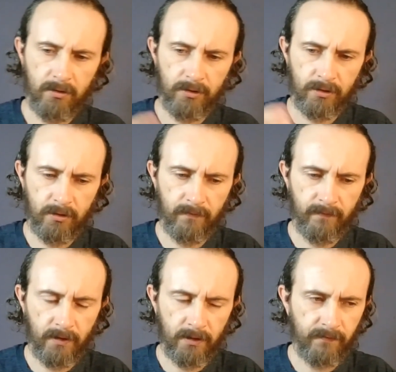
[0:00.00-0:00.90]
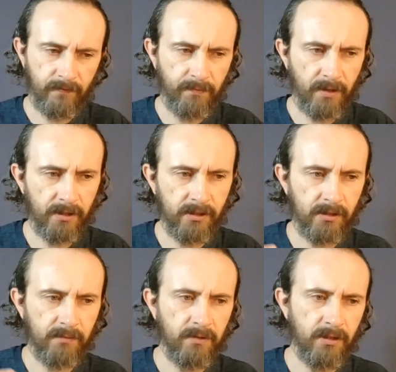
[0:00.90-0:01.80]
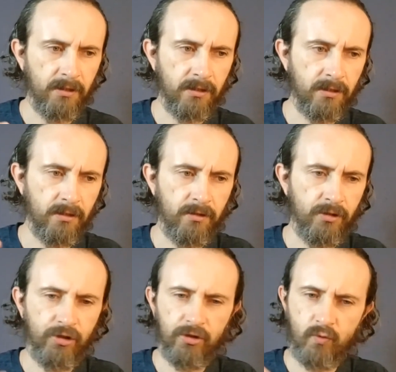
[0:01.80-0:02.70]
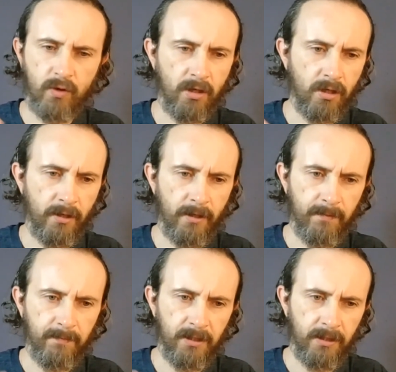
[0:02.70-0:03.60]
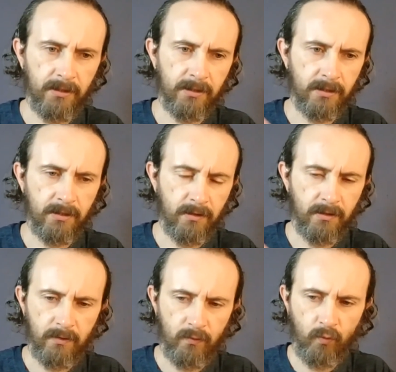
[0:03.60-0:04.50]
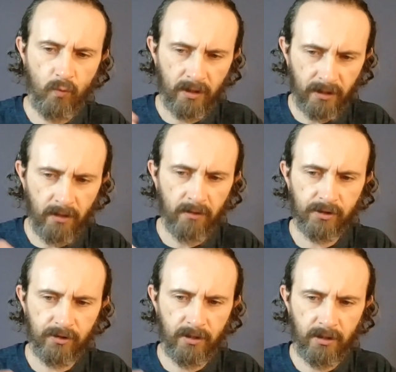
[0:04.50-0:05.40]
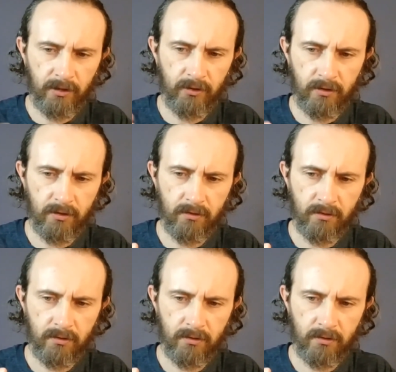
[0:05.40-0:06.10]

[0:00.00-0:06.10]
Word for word: Some advice for Pisces, please. Just one card. What else do they need to know?